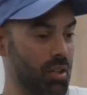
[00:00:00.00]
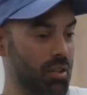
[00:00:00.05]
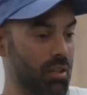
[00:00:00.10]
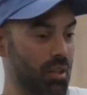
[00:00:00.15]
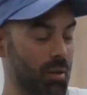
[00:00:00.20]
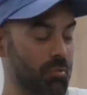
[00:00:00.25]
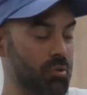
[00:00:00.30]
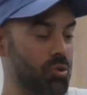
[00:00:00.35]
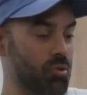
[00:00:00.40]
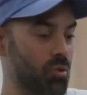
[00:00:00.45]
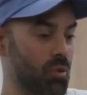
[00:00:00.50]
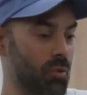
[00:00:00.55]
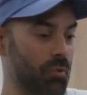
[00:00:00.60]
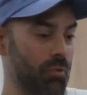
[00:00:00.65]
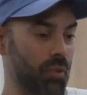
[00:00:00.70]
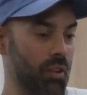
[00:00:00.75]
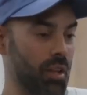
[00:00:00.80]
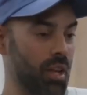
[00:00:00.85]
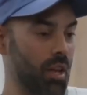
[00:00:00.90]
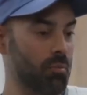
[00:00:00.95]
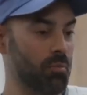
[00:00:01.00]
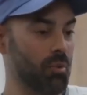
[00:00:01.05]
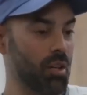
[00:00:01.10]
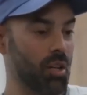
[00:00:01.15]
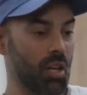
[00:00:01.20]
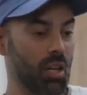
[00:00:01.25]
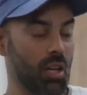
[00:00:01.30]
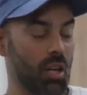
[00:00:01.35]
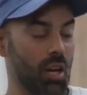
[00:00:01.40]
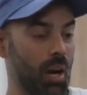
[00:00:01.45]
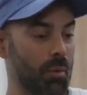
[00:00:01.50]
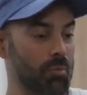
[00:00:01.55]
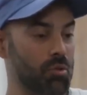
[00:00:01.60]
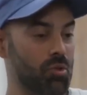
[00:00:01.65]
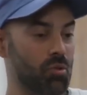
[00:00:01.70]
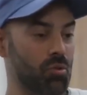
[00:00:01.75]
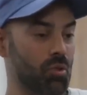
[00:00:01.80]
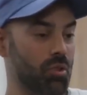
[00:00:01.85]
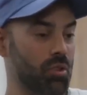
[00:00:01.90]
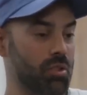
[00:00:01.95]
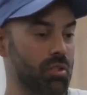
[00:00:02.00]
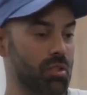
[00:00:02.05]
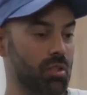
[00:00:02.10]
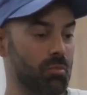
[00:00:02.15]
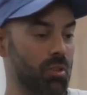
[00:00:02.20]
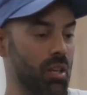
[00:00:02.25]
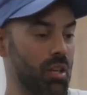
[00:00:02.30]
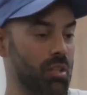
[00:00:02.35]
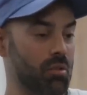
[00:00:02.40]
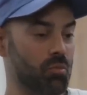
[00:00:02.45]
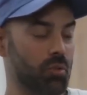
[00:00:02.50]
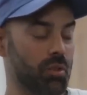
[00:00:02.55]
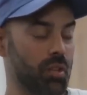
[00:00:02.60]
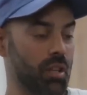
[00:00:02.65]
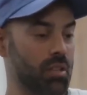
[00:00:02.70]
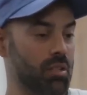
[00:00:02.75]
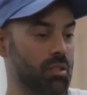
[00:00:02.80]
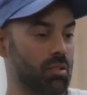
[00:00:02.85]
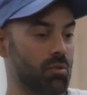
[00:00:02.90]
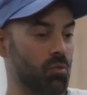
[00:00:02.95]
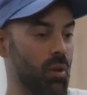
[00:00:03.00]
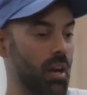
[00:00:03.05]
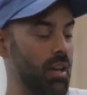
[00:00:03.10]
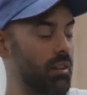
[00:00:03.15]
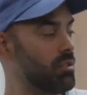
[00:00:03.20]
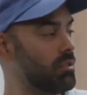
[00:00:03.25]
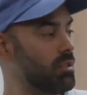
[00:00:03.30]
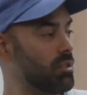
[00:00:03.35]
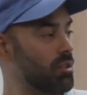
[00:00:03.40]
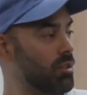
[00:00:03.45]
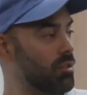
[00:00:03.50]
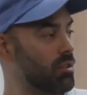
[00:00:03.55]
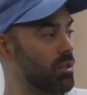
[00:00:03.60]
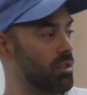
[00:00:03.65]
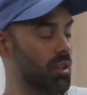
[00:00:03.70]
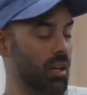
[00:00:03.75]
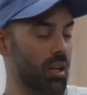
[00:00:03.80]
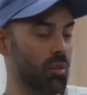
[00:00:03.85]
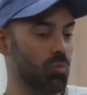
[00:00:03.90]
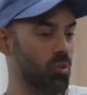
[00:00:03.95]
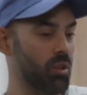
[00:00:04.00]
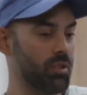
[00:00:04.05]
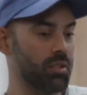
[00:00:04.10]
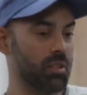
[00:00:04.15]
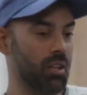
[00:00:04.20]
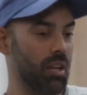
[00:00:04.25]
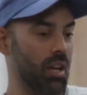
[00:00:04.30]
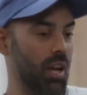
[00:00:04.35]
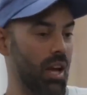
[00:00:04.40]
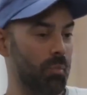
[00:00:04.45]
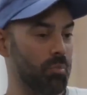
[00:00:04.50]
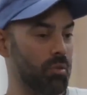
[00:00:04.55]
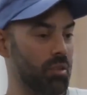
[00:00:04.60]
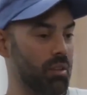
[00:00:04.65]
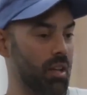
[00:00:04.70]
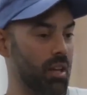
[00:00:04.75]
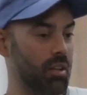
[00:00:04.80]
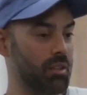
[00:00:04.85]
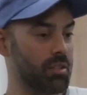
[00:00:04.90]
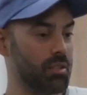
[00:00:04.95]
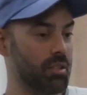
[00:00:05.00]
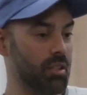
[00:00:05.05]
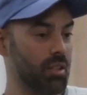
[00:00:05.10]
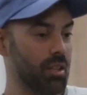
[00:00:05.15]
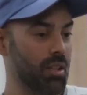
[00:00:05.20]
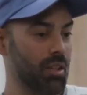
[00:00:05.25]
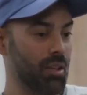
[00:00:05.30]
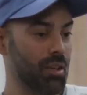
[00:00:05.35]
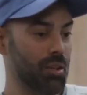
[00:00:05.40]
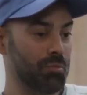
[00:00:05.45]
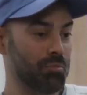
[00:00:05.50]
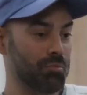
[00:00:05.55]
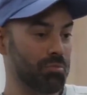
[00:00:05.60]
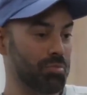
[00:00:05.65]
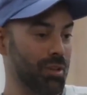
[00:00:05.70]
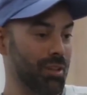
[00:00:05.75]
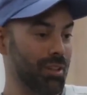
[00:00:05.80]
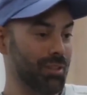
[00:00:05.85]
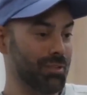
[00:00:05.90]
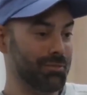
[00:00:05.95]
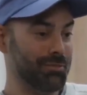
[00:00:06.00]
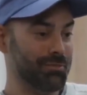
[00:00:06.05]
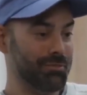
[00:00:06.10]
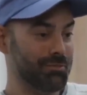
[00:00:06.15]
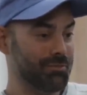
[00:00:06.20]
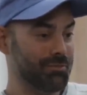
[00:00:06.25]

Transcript: right? Yeah. And I'm sure for them, I'm sure there's some nights when they sweat, you know, they're like, what's going to happen next? But